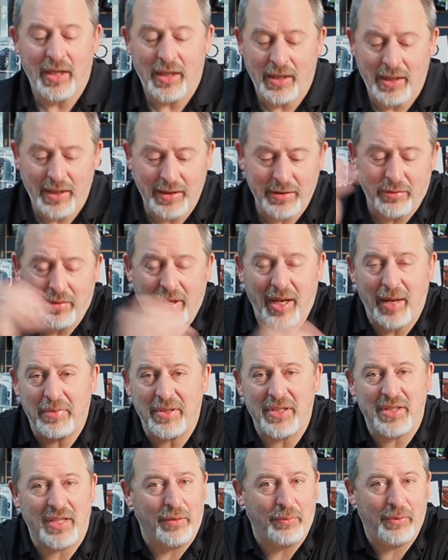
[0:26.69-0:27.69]
It so
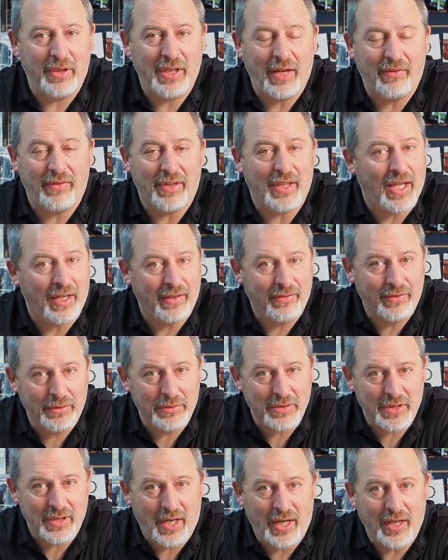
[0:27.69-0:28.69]
happens that we have a lot of
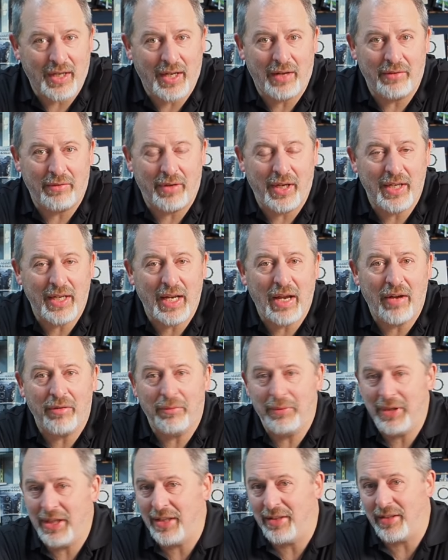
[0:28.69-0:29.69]
used Nikon right now and
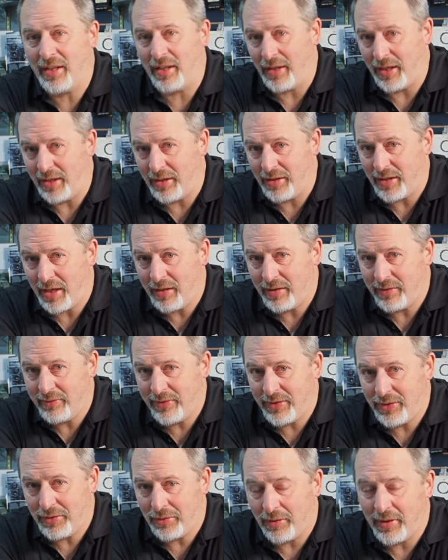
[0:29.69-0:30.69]
we need to light on that
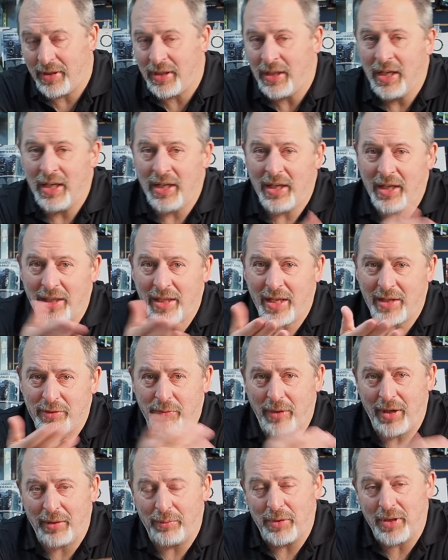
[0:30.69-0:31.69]
inventory and that's
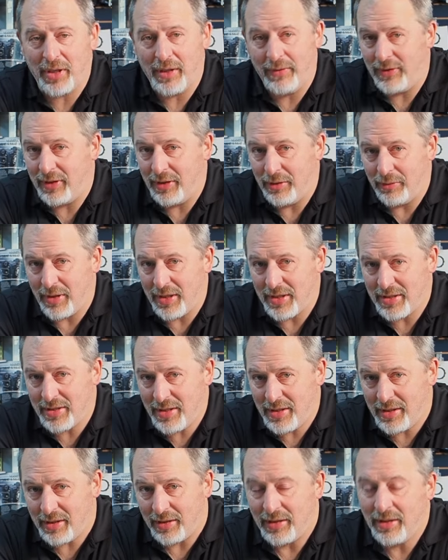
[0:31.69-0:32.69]
why we're giving you this
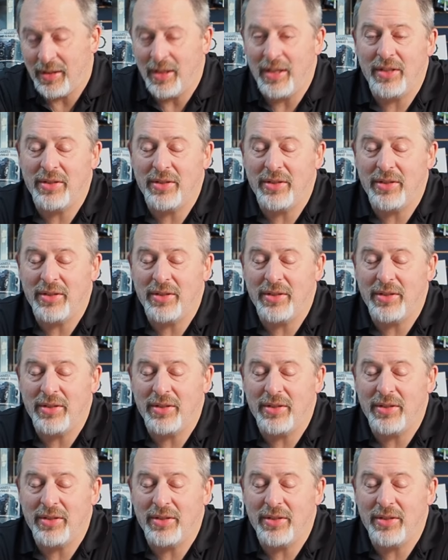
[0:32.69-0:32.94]
deal.